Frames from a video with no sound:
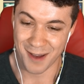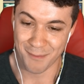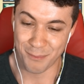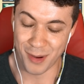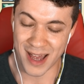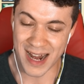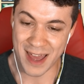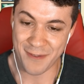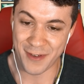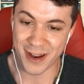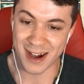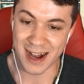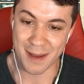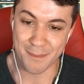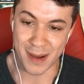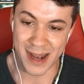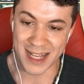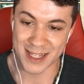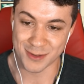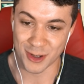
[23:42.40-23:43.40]
But I figured I
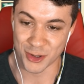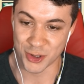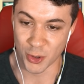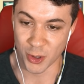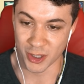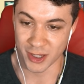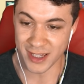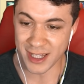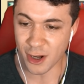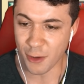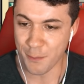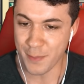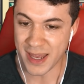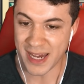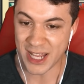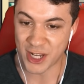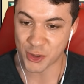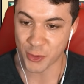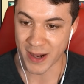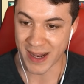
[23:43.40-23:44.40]
might as well do a little
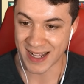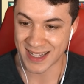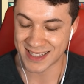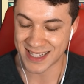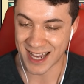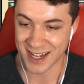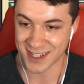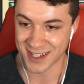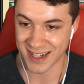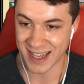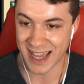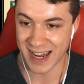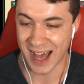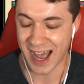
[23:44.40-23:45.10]
mini trading session to get